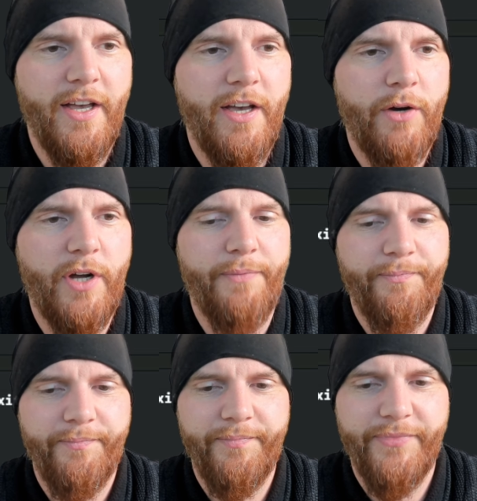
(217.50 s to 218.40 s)
Okay,
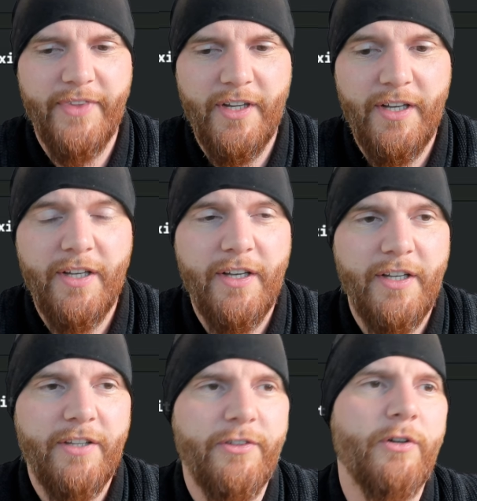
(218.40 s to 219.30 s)

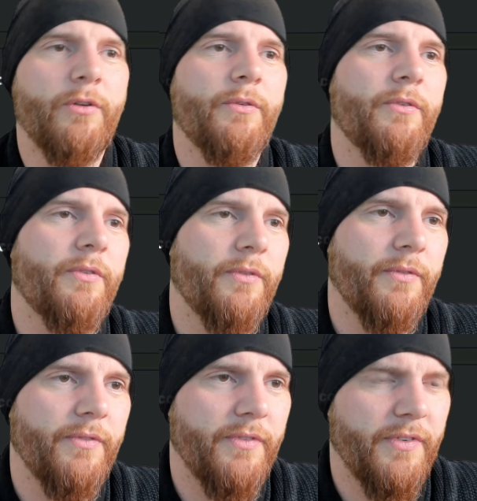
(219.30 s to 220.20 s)
so
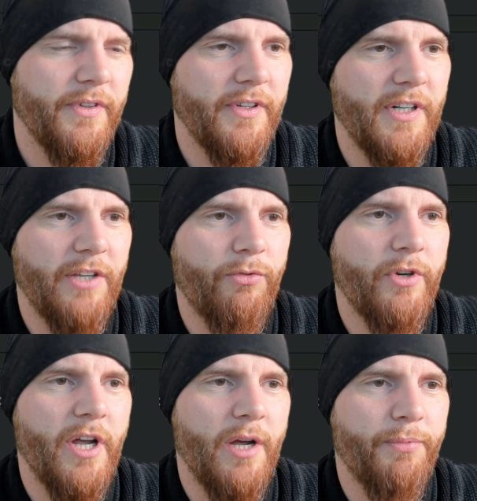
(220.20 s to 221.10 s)
let's
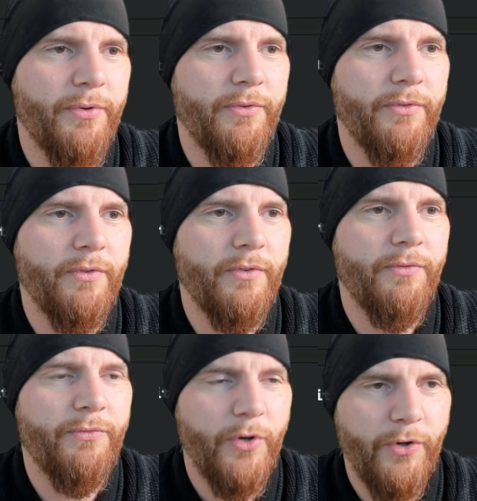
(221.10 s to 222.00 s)
recap.
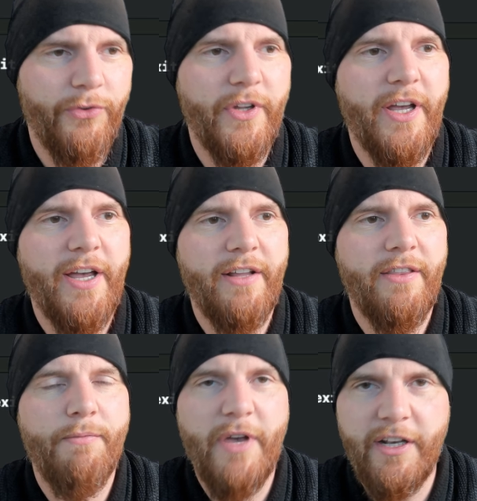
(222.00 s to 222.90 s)
First, I had
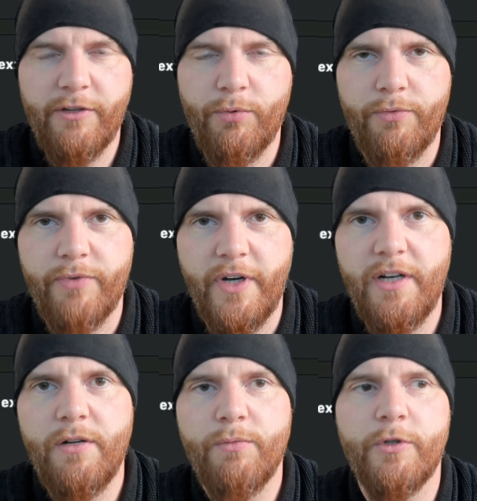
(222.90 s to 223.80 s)
the main.swift
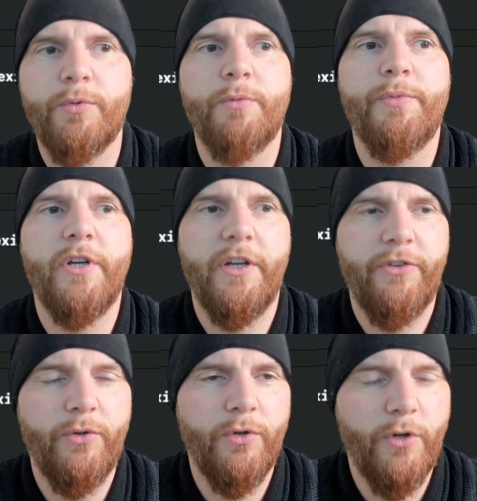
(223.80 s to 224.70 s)
file, which will be
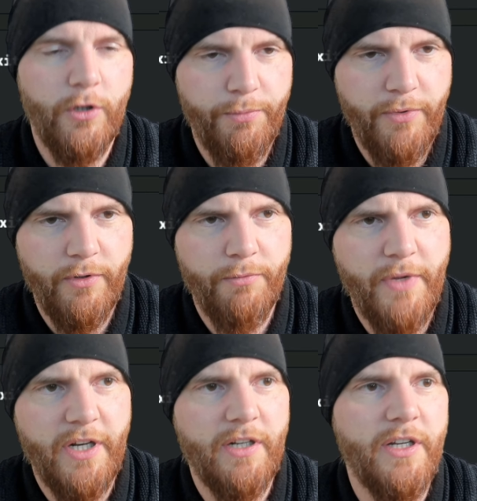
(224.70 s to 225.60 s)
executed
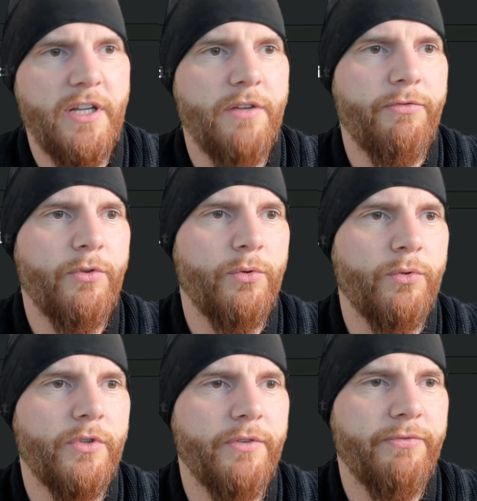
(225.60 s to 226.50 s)
automatically if you
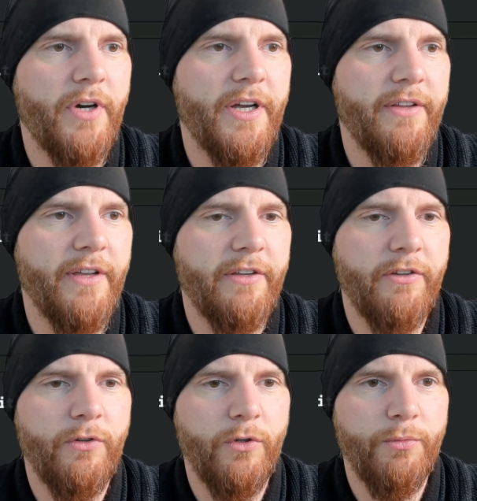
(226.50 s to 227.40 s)
define the
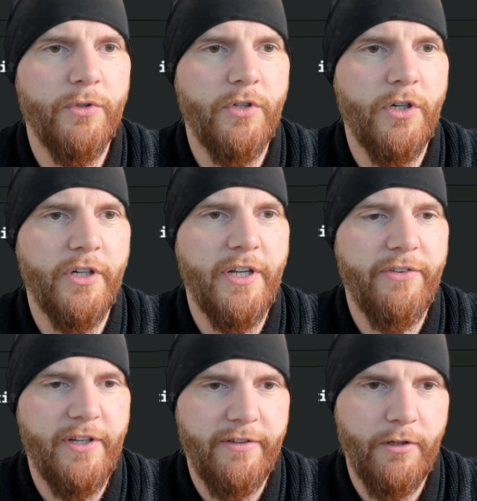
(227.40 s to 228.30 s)
executable target as
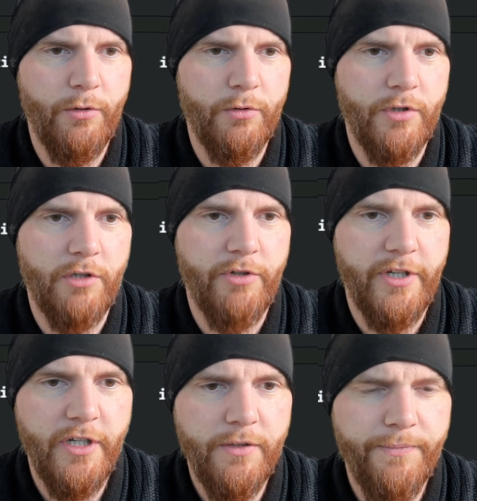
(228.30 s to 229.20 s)
an executable target right
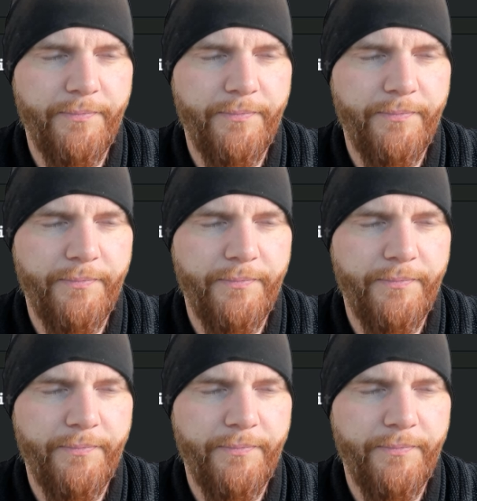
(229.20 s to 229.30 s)
here.